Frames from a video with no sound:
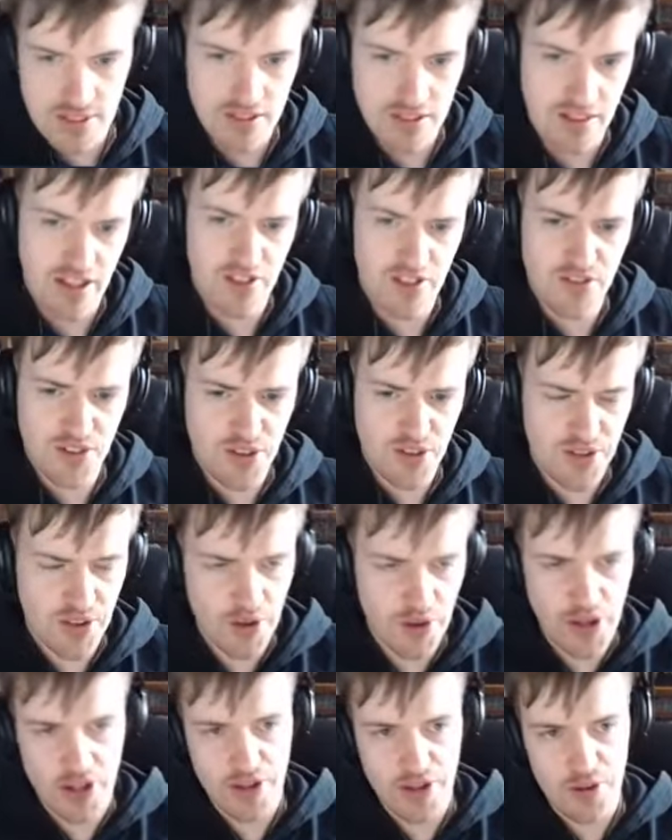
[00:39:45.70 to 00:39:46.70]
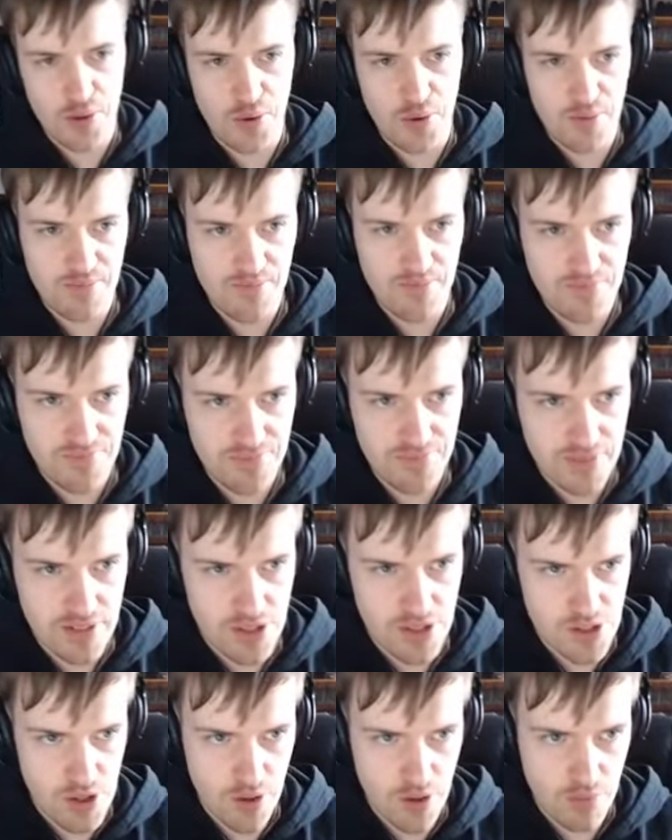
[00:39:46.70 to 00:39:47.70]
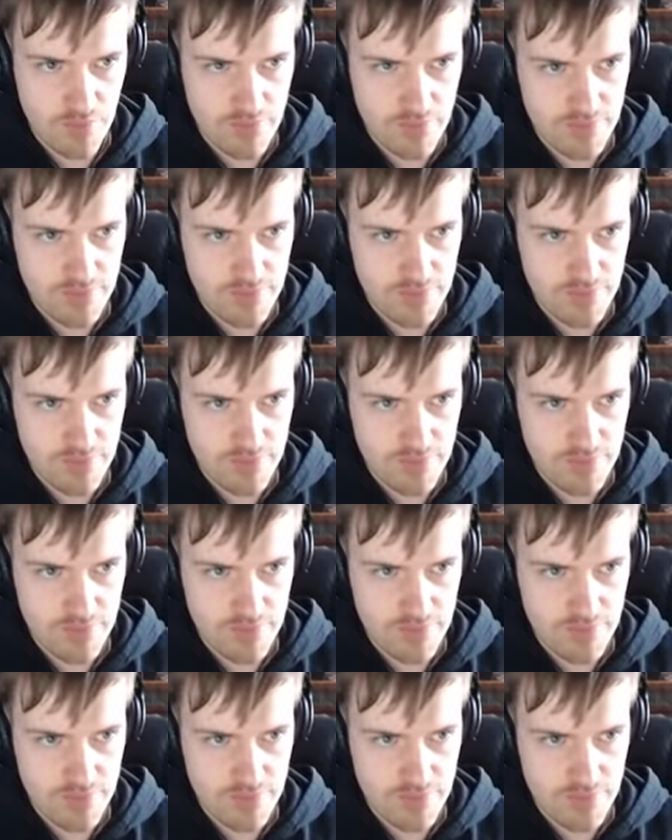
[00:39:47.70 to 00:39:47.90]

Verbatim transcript: Left? Okay, cool. Let's go.